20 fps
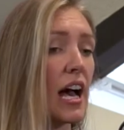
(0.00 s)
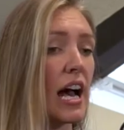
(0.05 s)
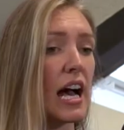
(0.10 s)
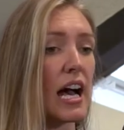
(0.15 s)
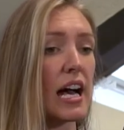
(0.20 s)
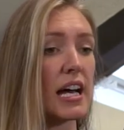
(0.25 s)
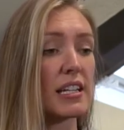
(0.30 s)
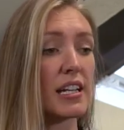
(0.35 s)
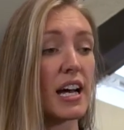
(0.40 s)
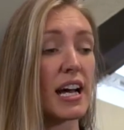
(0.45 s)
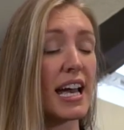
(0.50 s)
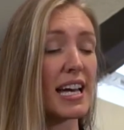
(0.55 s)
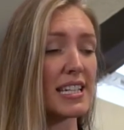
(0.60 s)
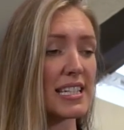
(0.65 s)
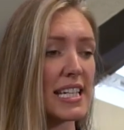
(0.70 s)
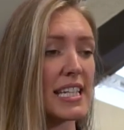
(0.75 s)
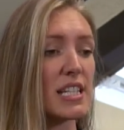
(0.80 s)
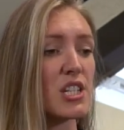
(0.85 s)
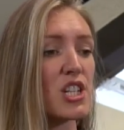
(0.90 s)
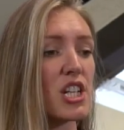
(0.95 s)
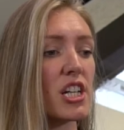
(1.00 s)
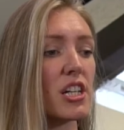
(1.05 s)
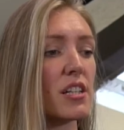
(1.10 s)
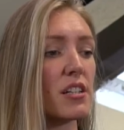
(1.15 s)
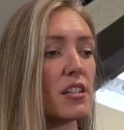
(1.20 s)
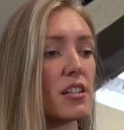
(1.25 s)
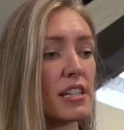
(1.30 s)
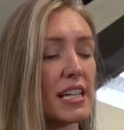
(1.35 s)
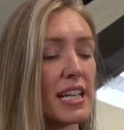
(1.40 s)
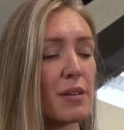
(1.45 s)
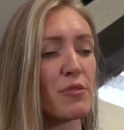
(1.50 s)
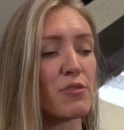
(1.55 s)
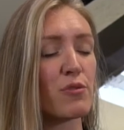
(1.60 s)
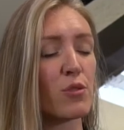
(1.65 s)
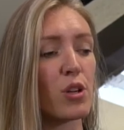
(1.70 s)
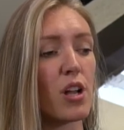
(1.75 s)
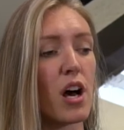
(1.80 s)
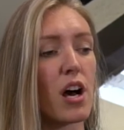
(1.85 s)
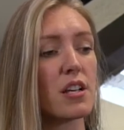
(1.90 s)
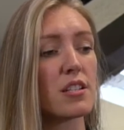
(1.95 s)
And I had an intern year
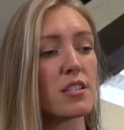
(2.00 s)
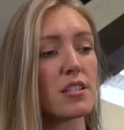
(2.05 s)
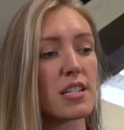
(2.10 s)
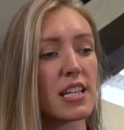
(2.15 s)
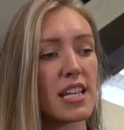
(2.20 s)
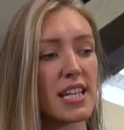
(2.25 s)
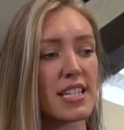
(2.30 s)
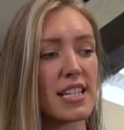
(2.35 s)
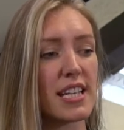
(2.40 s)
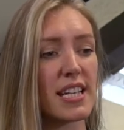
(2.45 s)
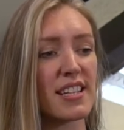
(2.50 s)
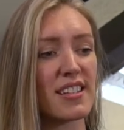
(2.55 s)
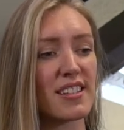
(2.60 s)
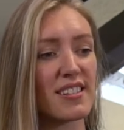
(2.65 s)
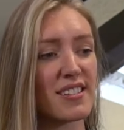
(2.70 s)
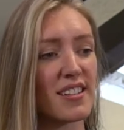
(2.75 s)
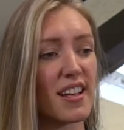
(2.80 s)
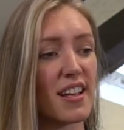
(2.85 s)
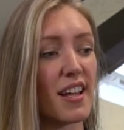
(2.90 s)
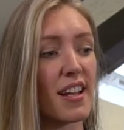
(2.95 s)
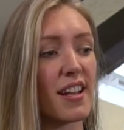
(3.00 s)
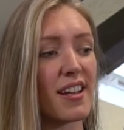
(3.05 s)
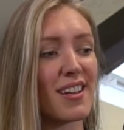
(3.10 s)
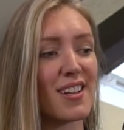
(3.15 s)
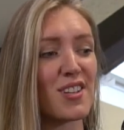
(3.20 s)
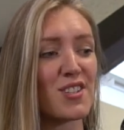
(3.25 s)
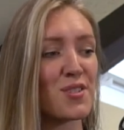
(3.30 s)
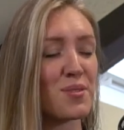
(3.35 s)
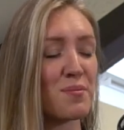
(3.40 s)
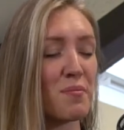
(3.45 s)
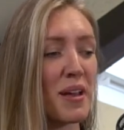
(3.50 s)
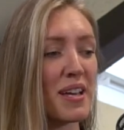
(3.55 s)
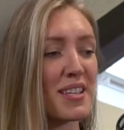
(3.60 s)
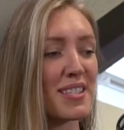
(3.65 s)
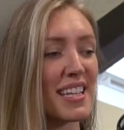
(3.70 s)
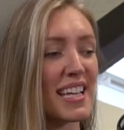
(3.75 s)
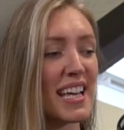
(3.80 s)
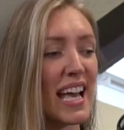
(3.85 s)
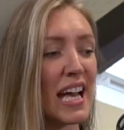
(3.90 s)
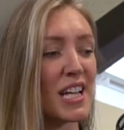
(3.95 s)
before last, Kitty, uh, she's
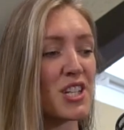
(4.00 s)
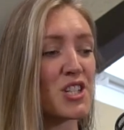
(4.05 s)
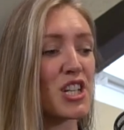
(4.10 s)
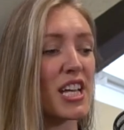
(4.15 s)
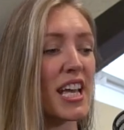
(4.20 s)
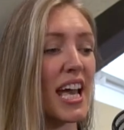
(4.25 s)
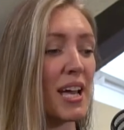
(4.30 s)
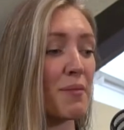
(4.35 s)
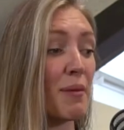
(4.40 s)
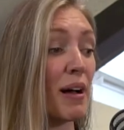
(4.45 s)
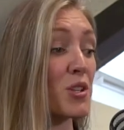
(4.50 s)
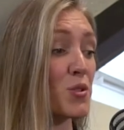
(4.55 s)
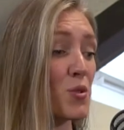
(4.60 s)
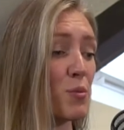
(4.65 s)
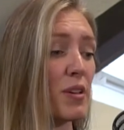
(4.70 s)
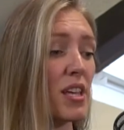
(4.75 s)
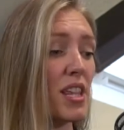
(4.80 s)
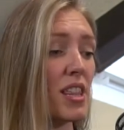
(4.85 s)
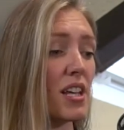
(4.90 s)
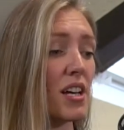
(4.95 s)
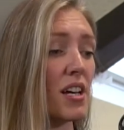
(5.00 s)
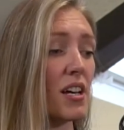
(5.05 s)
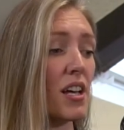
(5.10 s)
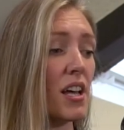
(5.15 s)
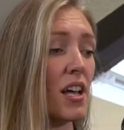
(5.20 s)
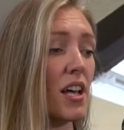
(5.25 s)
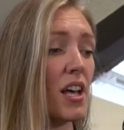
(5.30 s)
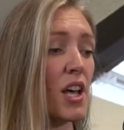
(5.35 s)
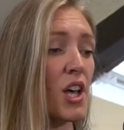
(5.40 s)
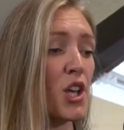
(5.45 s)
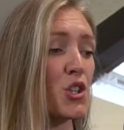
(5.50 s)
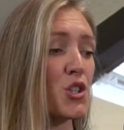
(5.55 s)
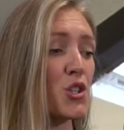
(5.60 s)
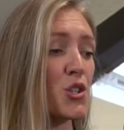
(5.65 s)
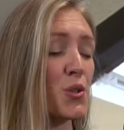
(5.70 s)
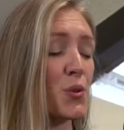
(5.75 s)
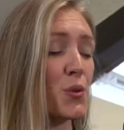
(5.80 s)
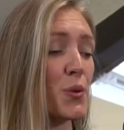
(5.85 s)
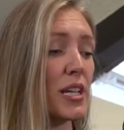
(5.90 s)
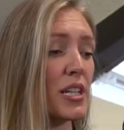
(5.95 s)
amazing, and she came out to Ibiza
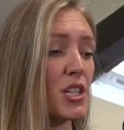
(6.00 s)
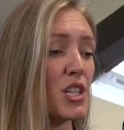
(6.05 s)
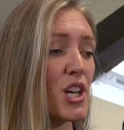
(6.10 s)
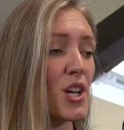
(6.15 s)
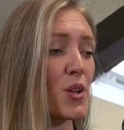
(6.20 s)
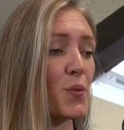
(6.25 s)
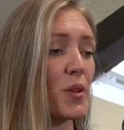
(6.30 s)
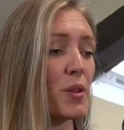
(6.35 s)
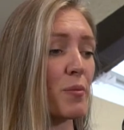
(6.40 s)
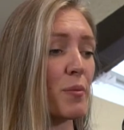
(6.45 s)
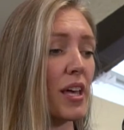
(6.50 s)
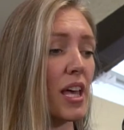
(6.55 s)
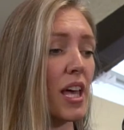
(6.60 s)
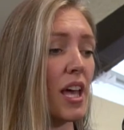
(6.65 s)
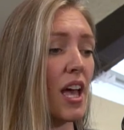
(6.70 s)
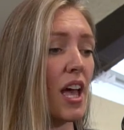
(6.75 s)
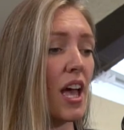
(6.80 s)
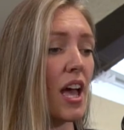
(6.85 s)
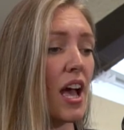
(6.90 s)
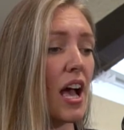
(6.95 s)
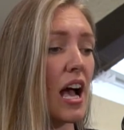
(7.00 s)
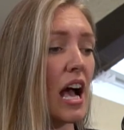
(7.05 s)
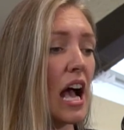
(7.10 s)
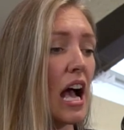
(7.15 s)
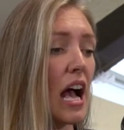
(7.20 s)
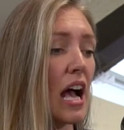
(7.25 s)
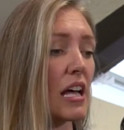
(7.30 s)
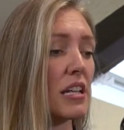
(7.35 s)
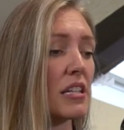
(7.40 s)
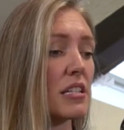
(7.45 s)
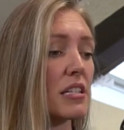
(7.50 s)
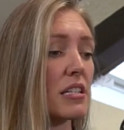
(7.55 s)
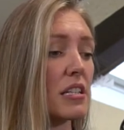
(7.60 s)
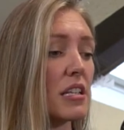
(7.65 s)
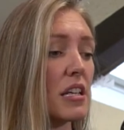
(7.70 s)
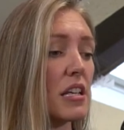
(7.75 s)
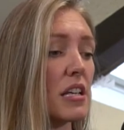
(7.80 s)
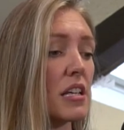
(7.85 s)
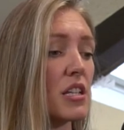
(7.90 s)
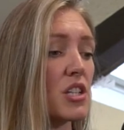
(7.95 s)
to intern with me. And
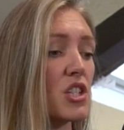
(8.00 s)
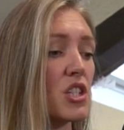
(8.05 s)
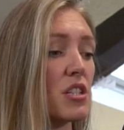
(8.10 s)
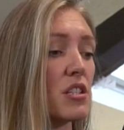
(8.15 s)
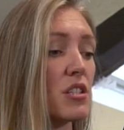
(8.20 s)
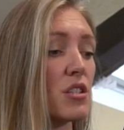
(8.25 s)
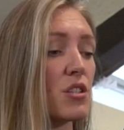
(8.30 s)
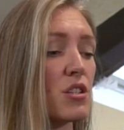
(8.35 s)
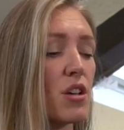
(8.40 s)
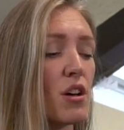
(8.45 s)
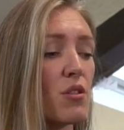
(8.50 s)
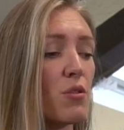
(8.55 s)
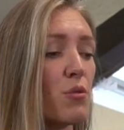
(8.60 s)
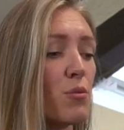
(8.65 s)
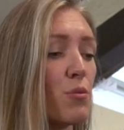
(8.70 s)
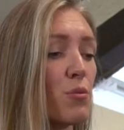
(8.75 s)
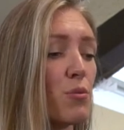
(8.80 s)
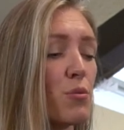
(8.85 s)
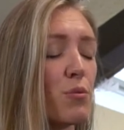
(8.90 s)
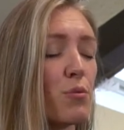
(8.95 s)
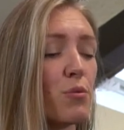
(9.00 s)
she's so